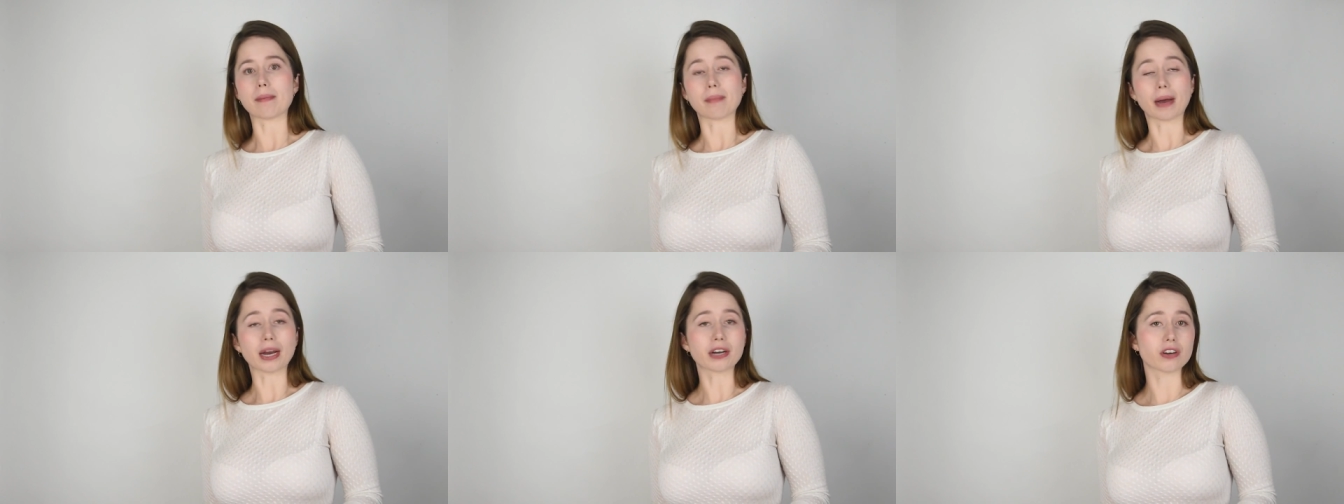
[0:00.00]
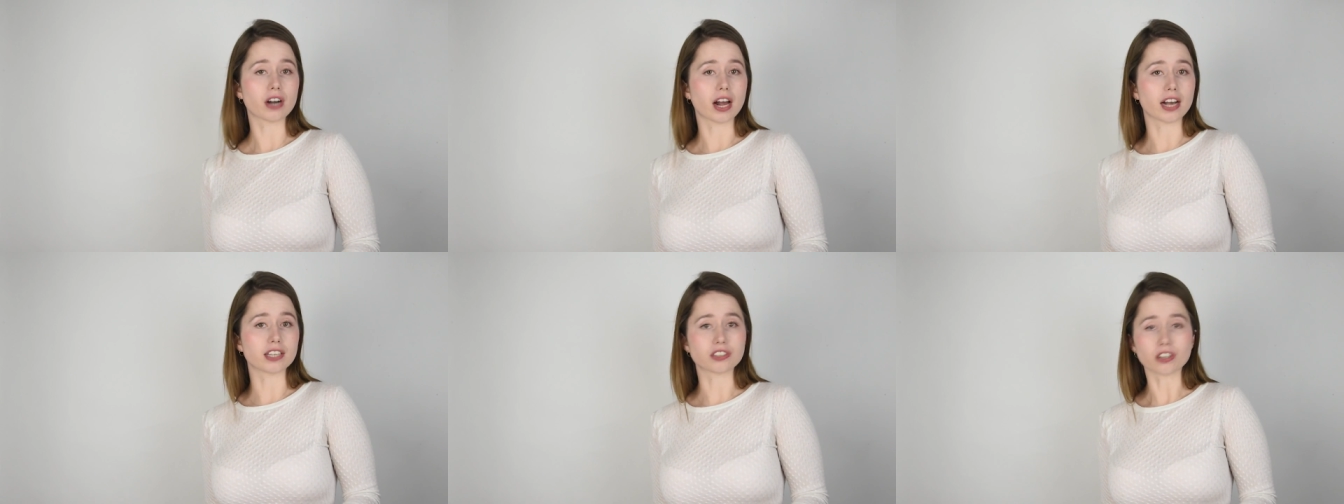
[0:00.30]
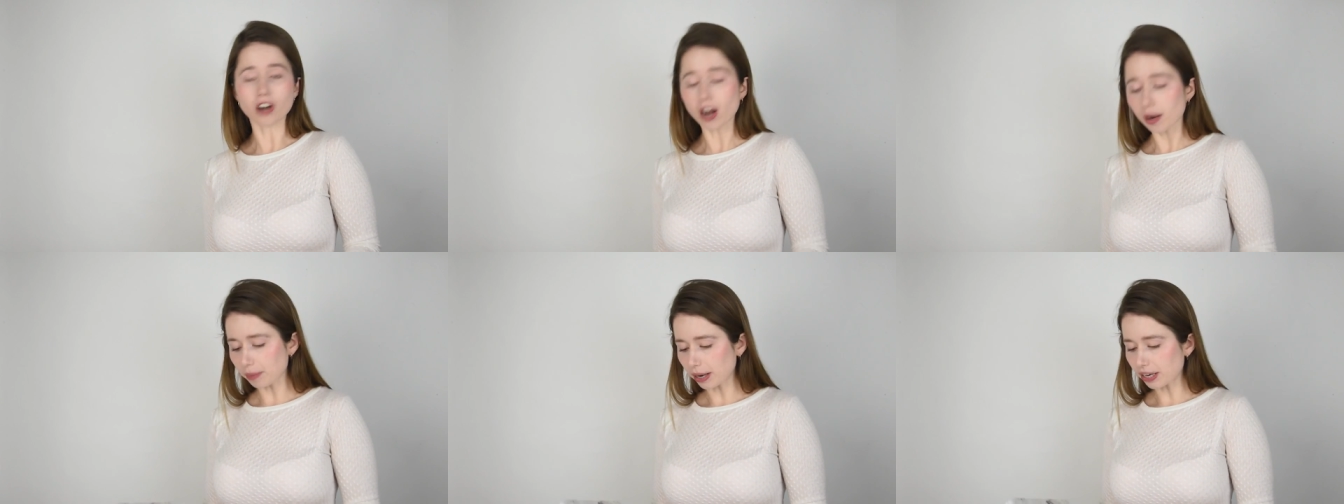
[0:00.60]
micronized or
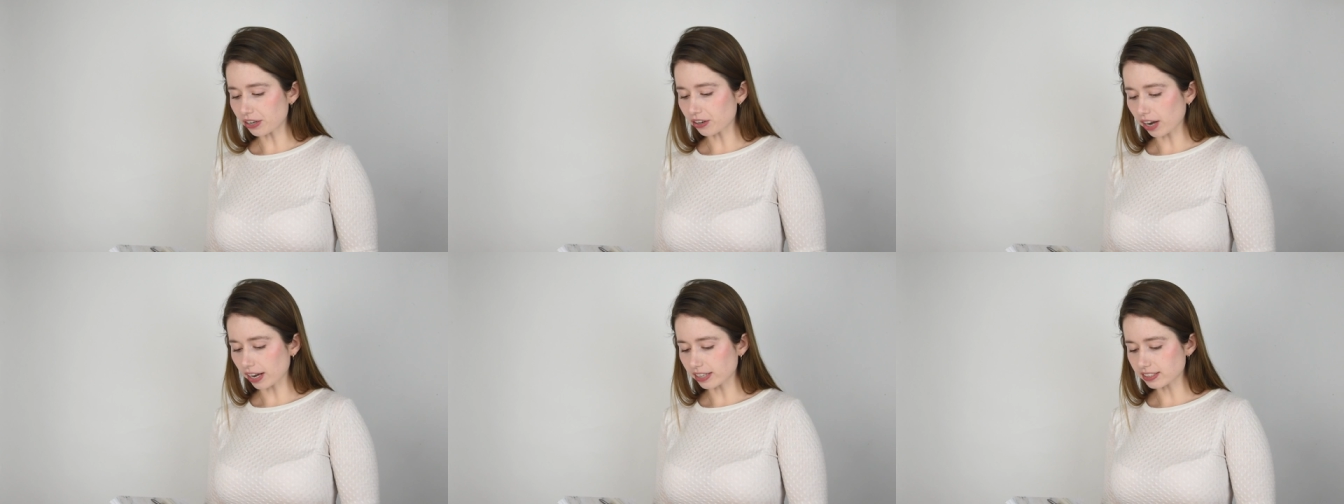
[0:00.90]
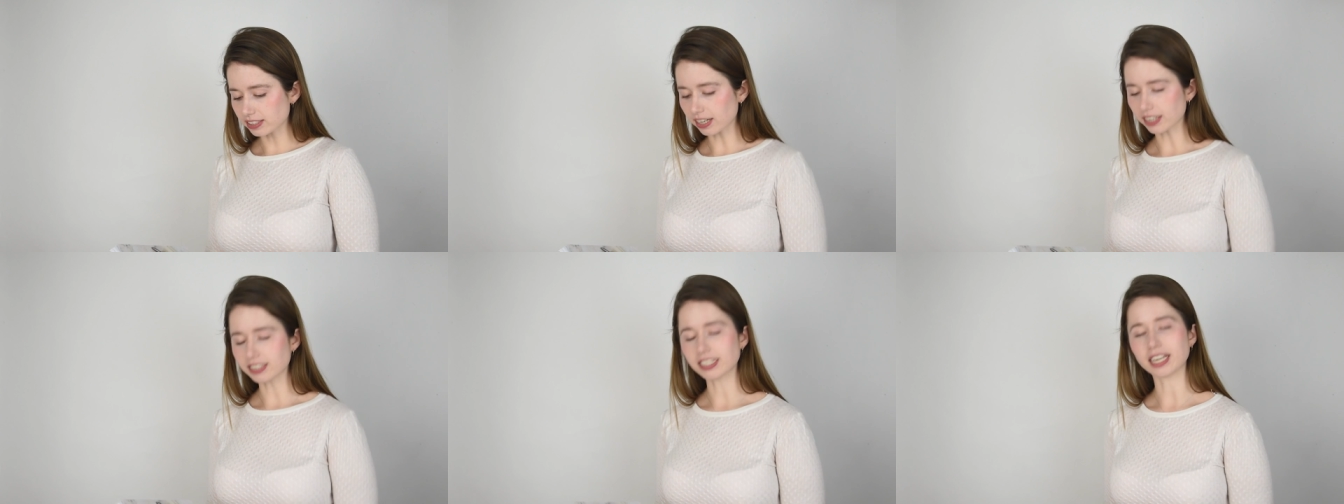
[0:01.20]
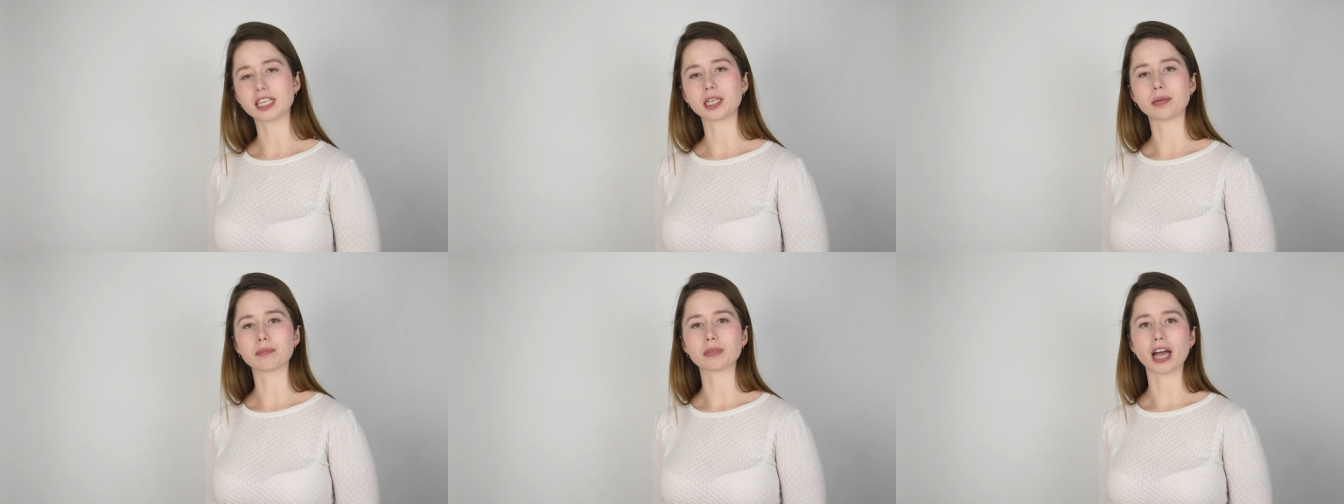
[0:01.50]
non-micronized
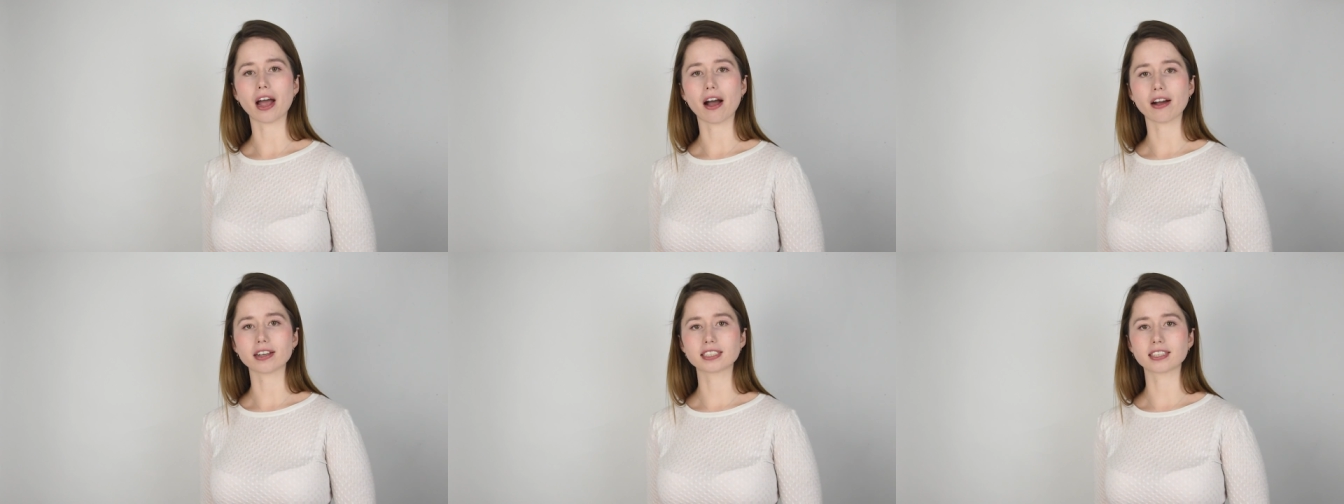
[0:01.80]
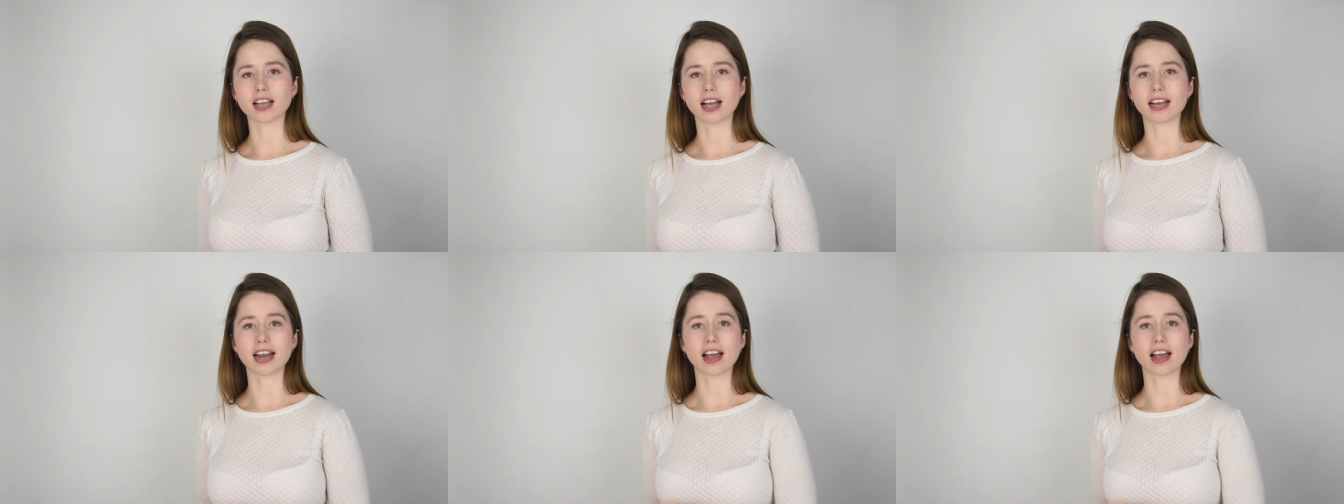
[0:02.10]
titanium dioxide